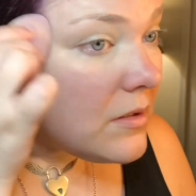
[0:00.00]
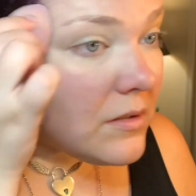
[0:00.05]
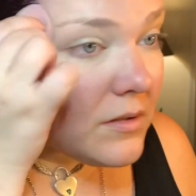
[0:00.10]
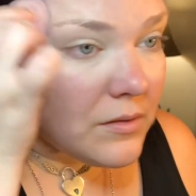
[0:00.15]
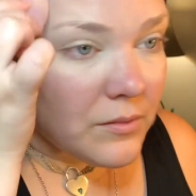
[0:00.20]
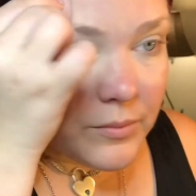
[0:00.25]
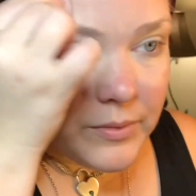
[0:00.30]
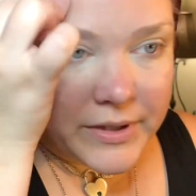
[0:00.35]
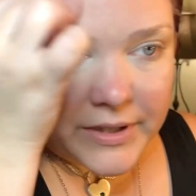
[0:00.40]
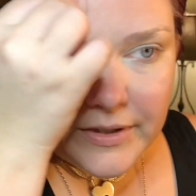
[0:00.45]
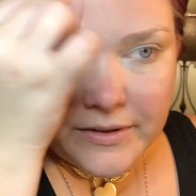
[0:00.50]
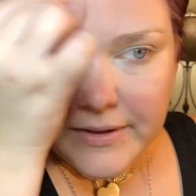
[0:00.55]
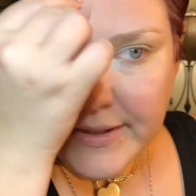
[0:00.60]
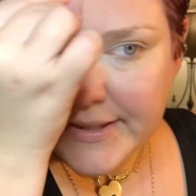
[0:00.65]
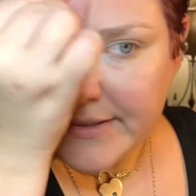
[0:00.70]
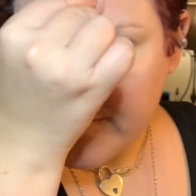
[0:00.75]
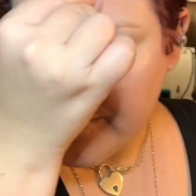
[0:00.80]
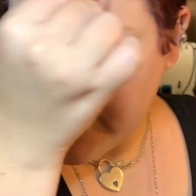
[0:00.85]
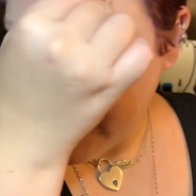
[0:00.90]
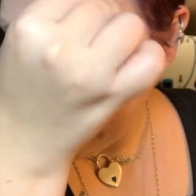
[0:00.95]
we're
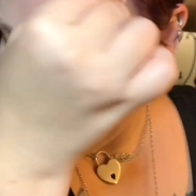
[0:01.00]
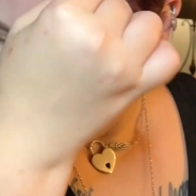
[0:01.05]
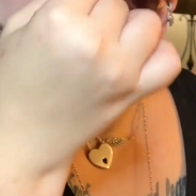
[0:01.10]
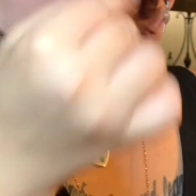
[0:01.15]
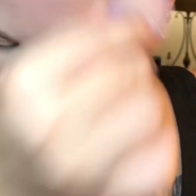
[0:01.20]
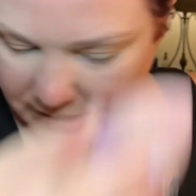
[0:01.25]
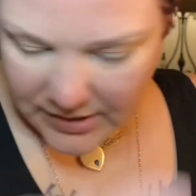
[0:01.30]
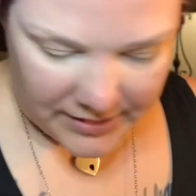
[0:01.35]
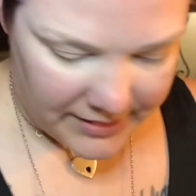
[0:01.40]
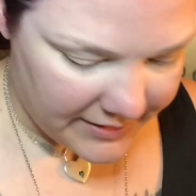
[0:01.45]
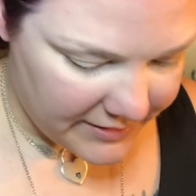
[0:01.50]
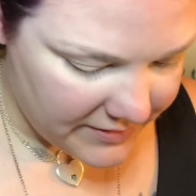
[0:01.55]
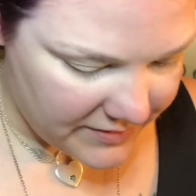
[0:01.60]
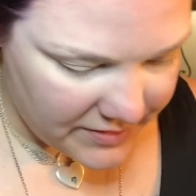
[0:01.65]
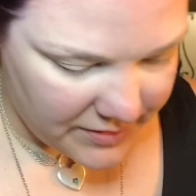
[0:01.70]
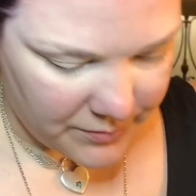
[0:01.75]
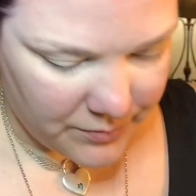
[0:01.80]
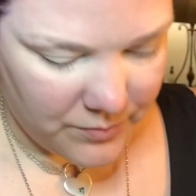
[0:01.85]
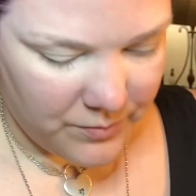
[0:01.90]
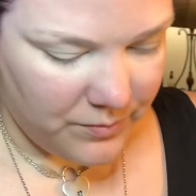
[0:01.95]
naturally inclined to
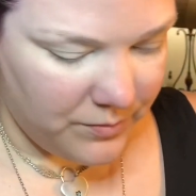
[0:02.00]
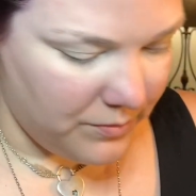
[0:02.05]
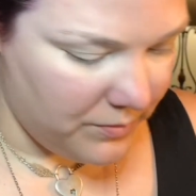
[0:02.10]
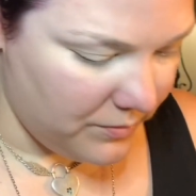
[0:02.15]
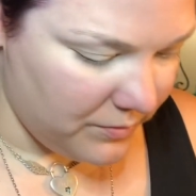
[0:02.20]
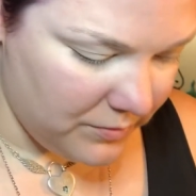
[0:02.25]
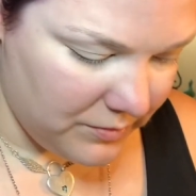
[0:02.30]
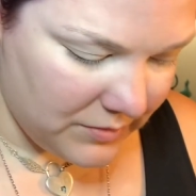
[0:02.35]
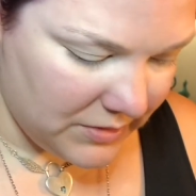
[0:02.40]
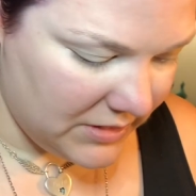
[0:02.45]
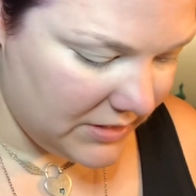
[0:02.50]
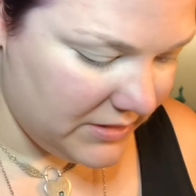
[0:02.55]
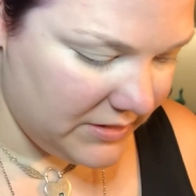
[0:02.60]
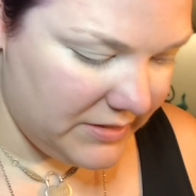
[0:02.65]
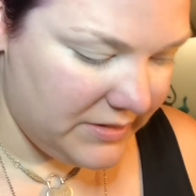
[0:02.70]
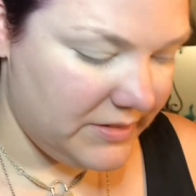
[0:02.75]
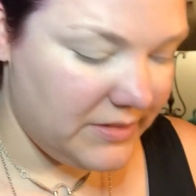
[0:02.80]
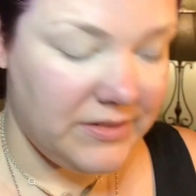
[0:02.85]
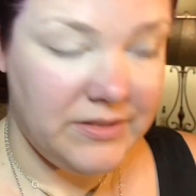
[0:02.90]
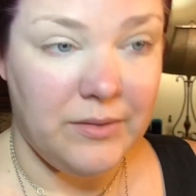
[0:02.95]
want
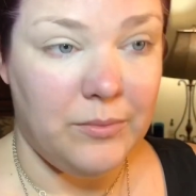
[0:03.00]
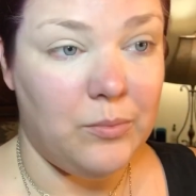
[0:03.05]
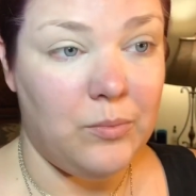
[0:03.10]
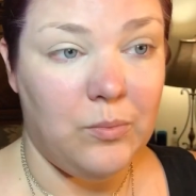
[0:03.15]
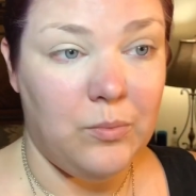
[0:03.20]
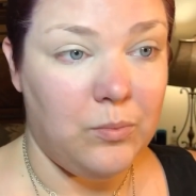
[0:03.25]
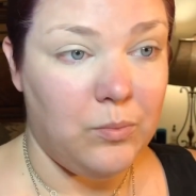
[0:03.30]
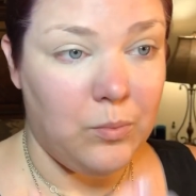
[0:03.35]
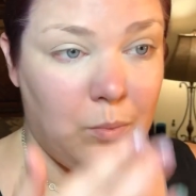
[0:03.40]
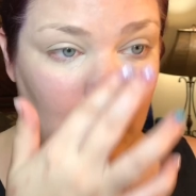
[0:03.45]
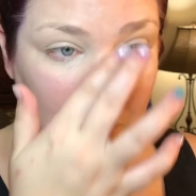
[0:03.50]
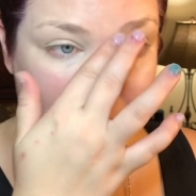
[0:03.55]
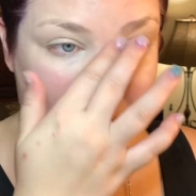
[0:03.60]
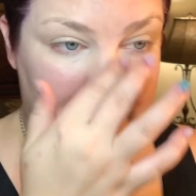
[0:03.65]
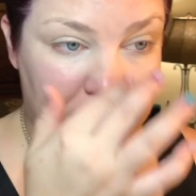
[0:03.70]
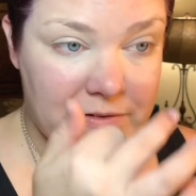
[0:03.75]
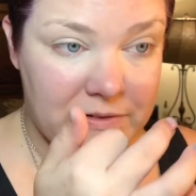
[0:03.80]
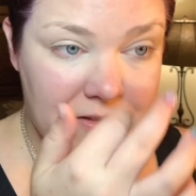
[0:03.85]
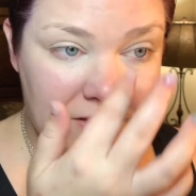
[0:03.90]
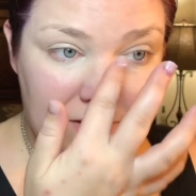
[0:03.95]
to
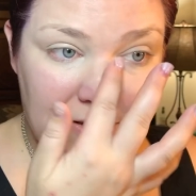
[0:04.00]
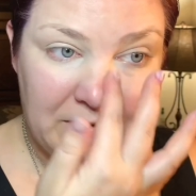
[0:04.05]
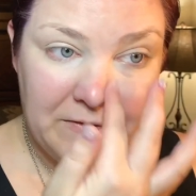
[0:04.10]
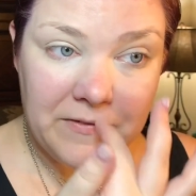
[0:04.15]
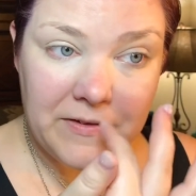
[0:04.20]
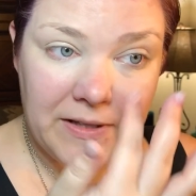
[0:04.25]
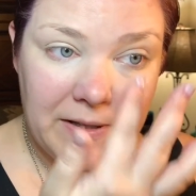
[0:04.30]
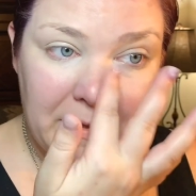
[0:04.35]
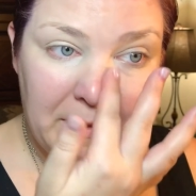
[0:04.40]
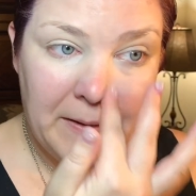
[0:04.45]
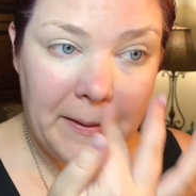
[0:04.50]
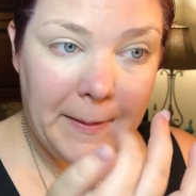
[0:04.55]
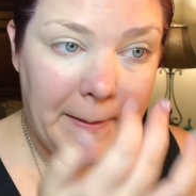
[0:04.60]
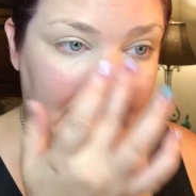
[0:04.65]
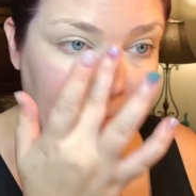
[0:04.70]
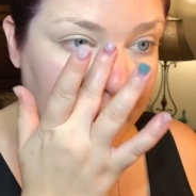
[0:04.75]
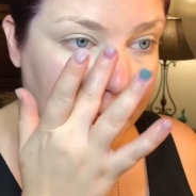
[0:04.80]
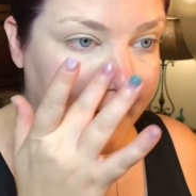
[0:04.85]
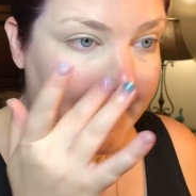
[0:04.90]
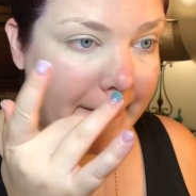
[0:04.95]
watch stuff like that,
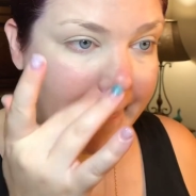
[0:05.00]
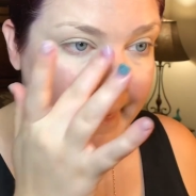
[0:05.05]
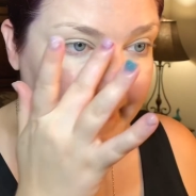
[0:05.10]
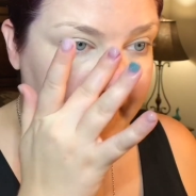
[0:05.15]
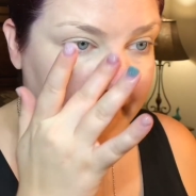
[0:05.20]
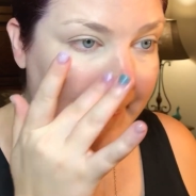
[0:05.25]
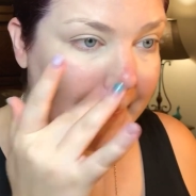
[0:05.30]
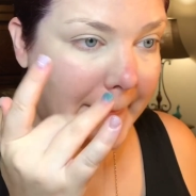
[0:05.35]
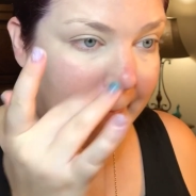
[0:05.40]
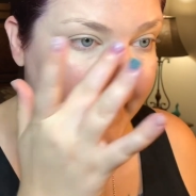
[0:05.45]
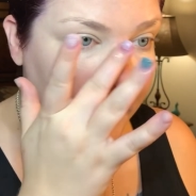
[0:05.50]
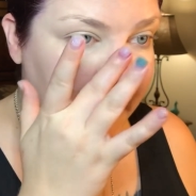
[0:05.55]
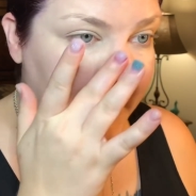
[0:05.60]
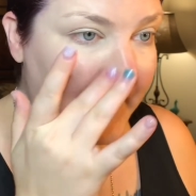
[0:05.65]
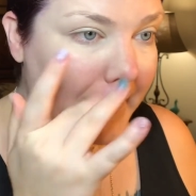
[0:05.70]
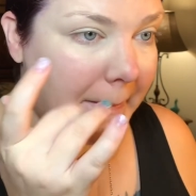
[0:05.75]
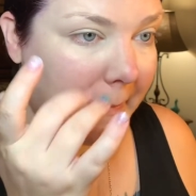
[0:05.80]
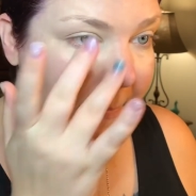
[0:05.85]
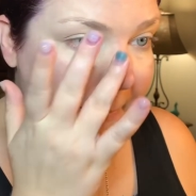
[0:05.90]
and